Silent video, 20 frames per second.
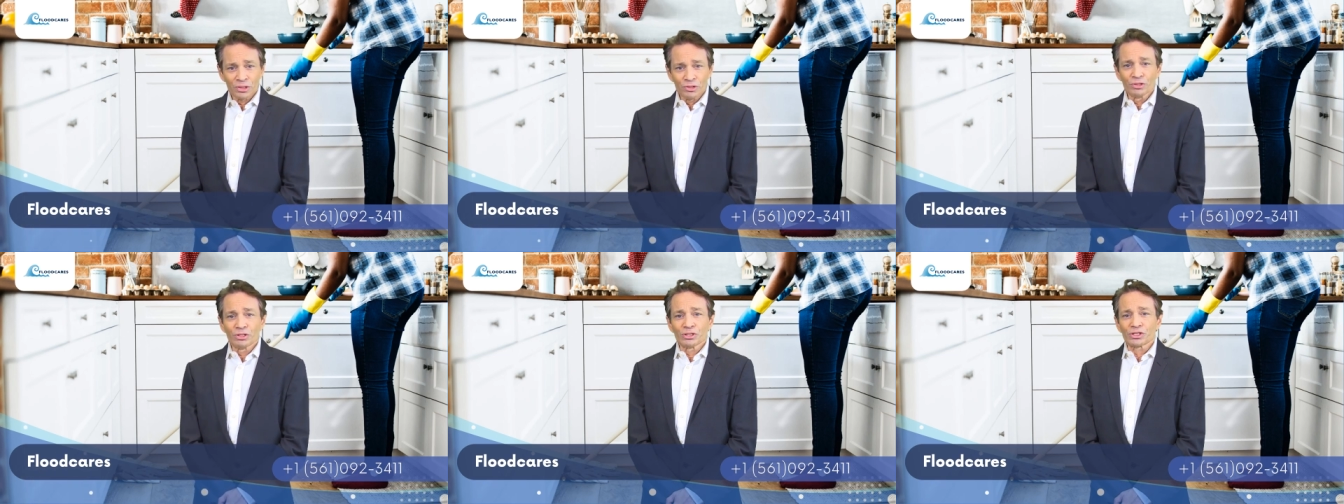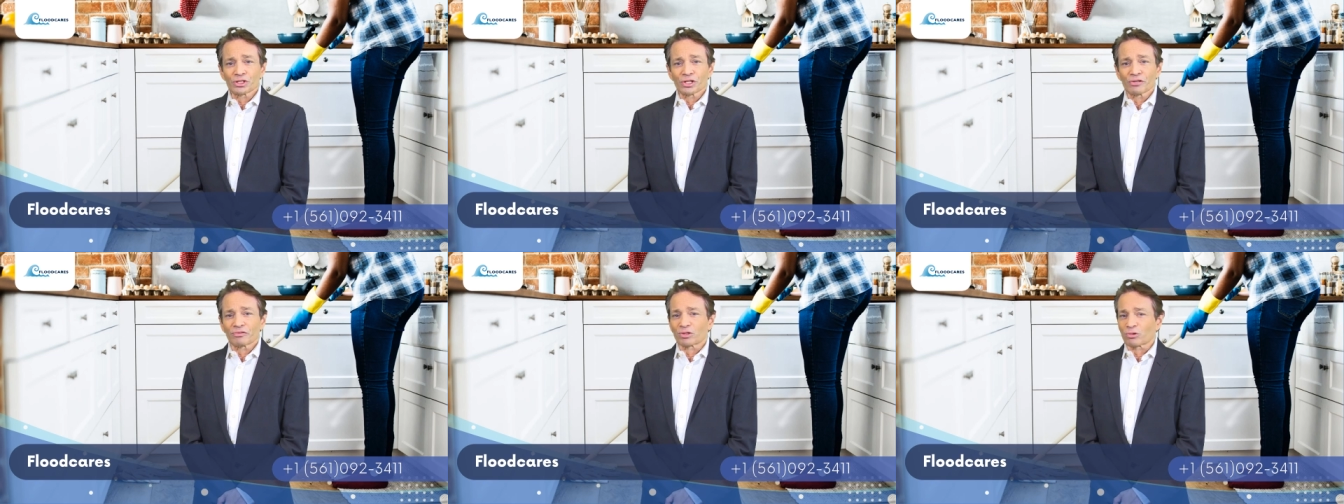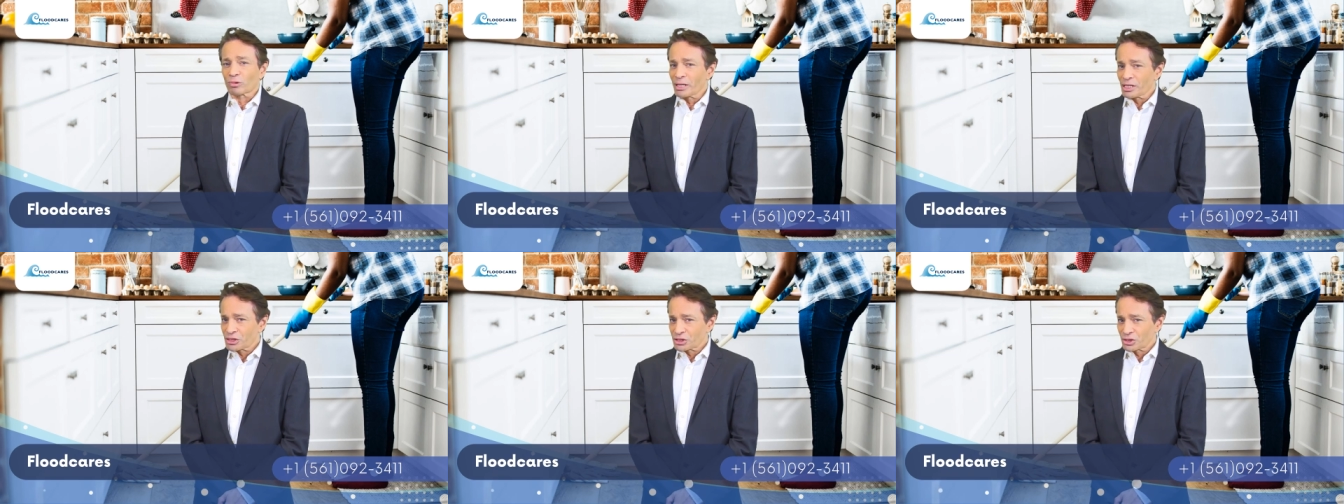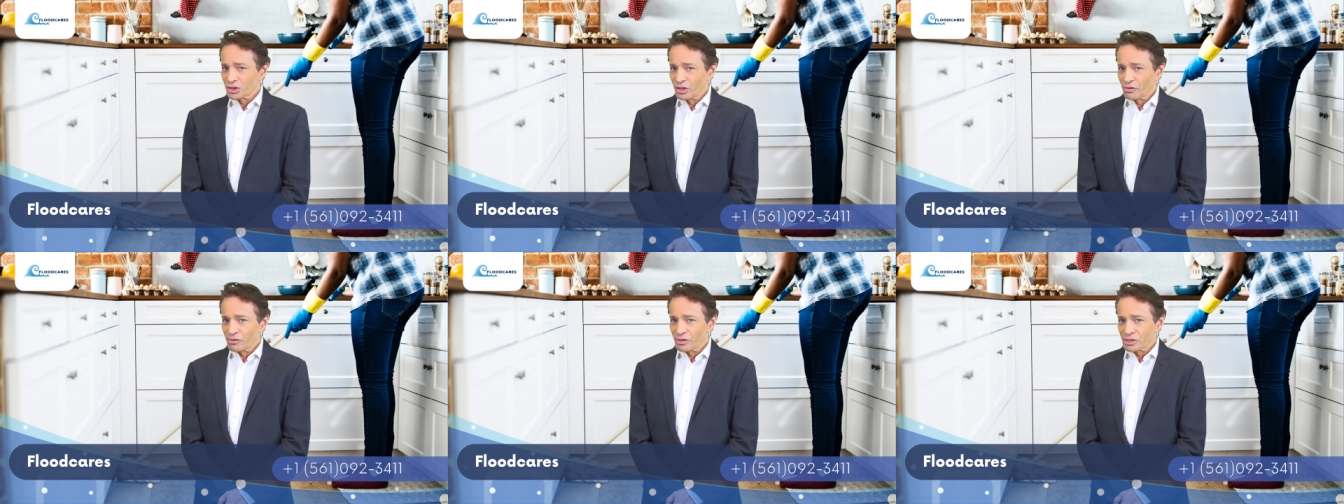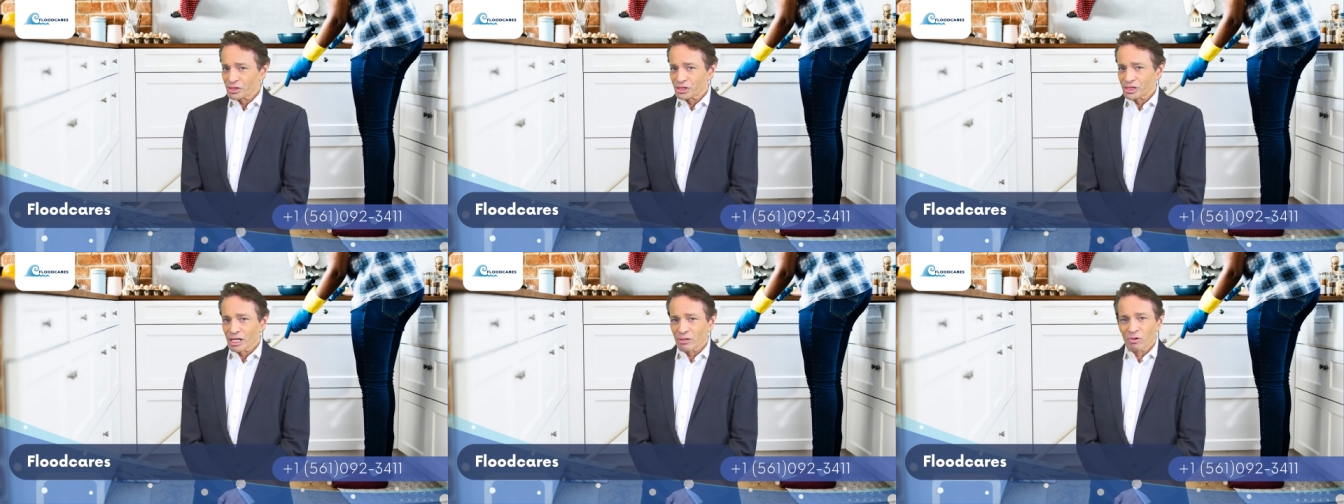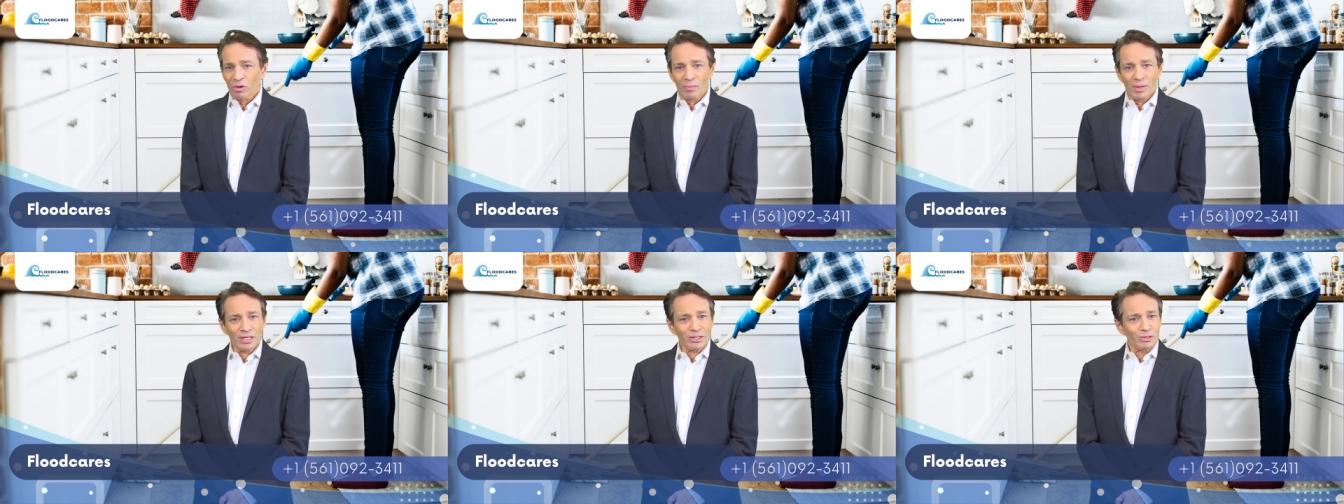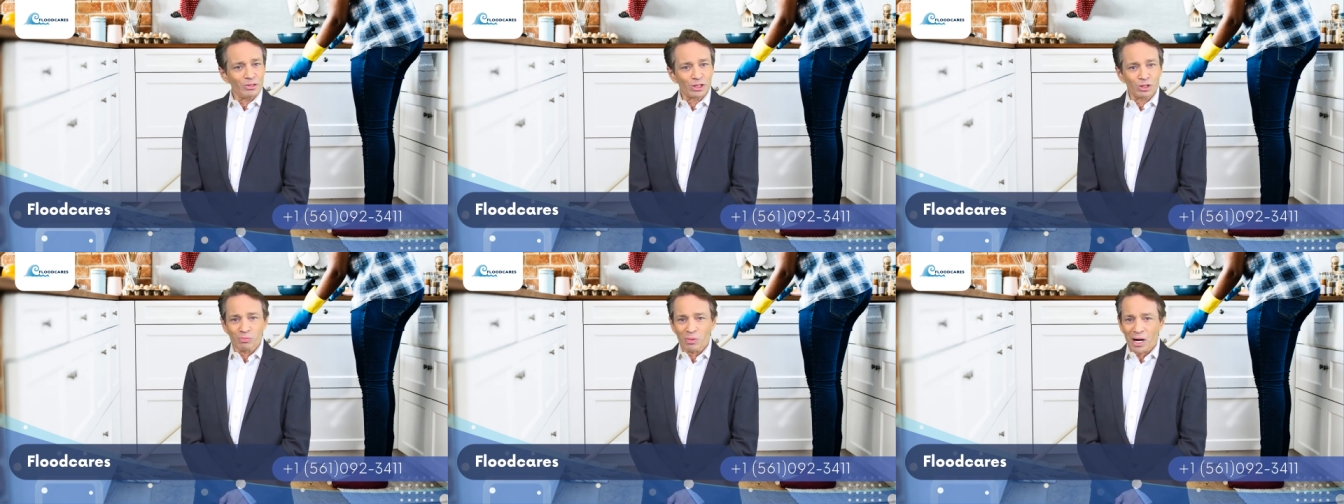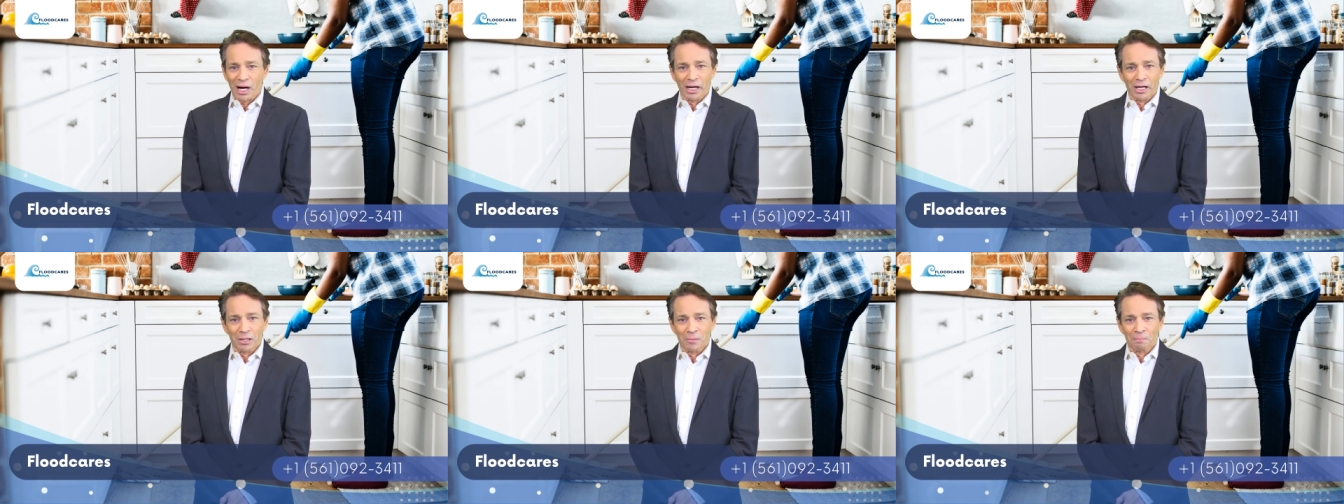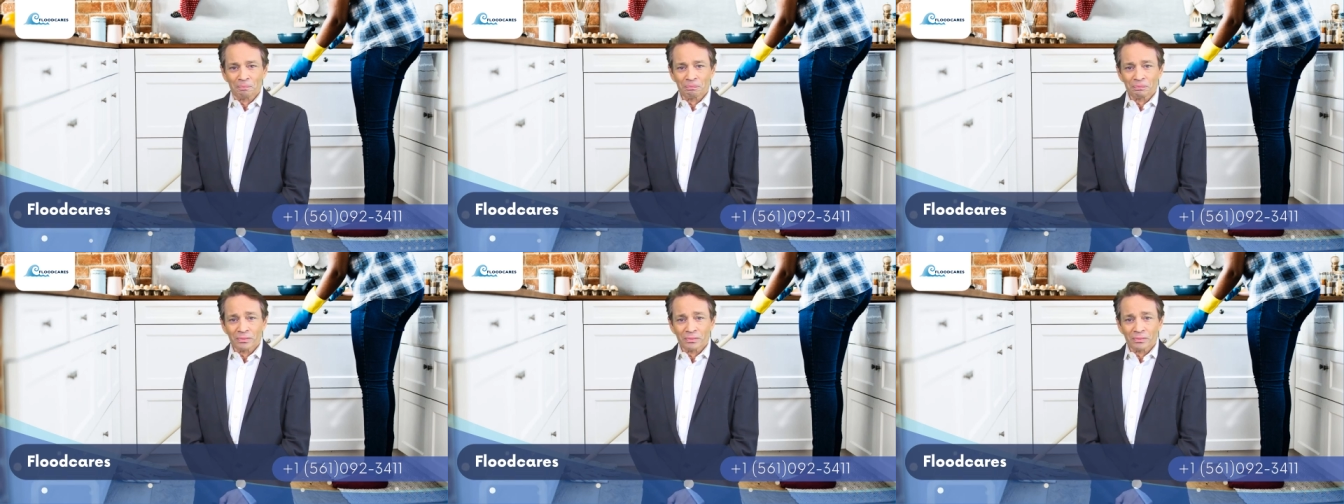You deserve great service that will make you smile,